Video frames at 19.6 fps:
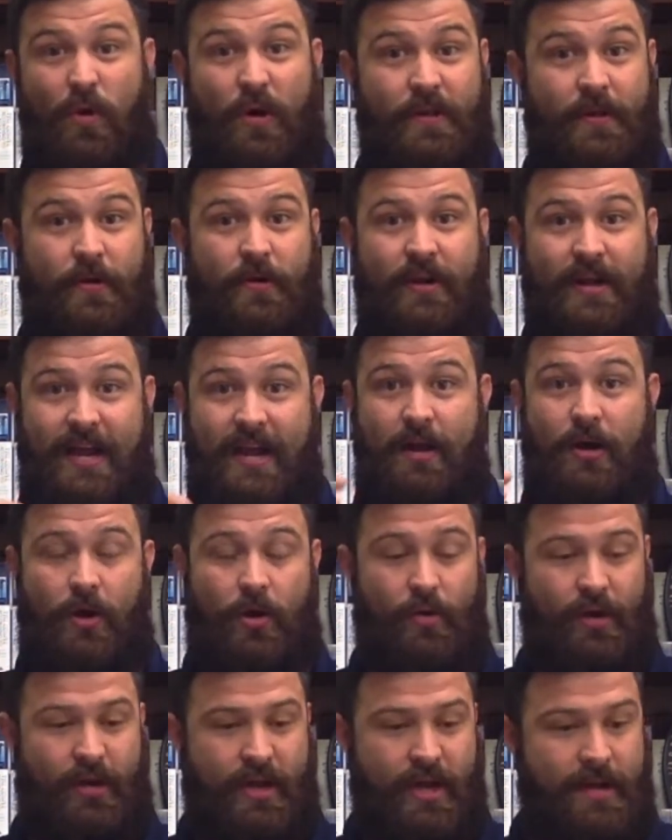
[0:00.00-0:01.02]
on there to kind of
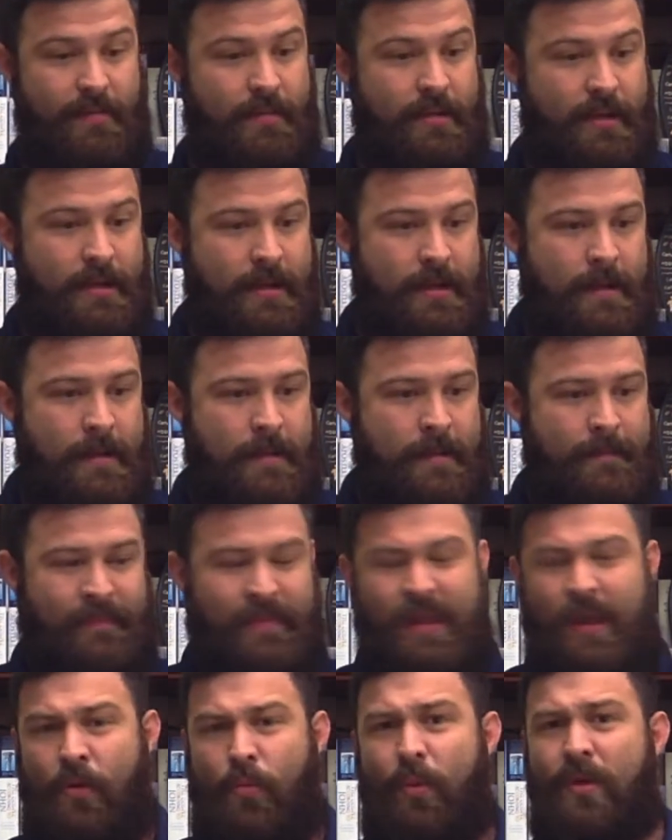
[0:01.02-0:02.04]
hold it up.
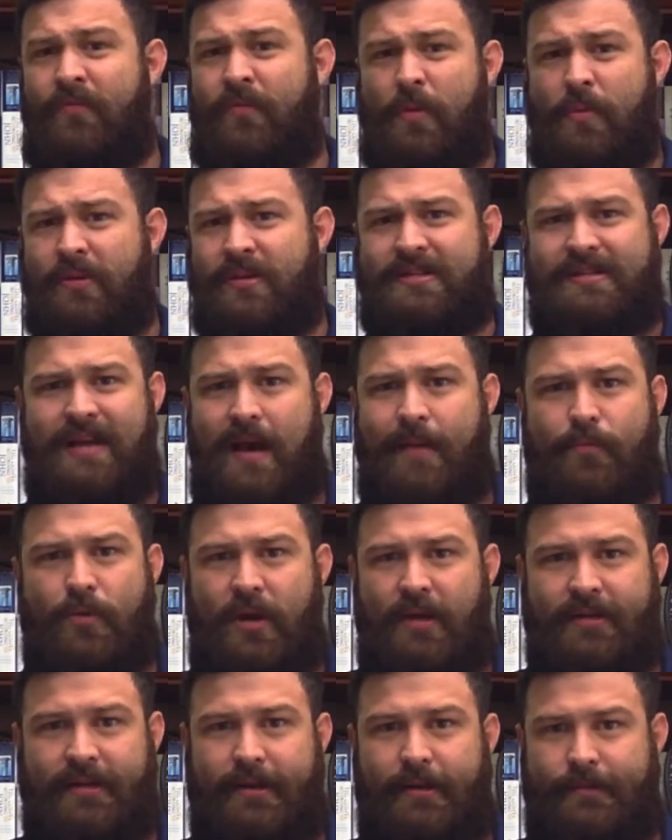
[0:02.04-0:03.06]
What if it would have stopped
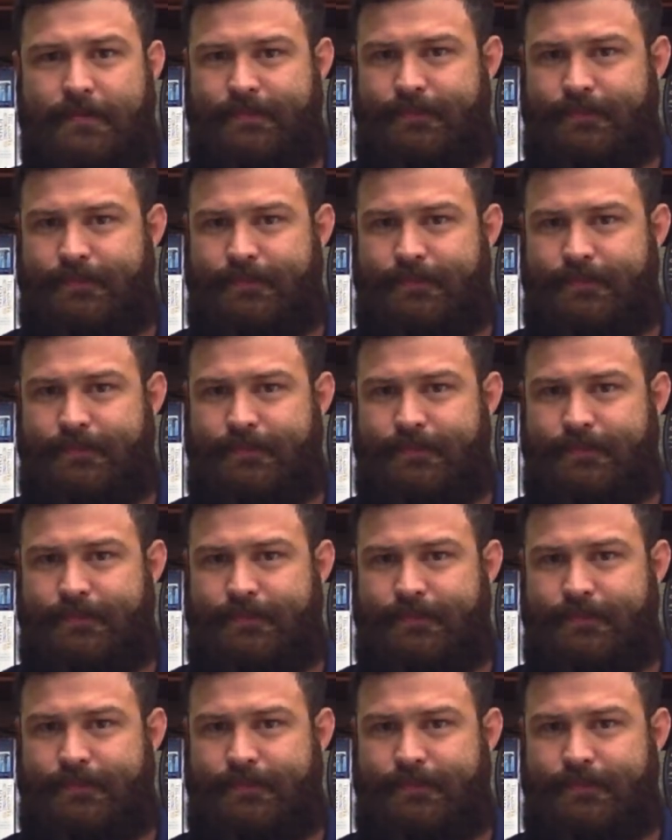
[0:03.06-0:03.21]
right there?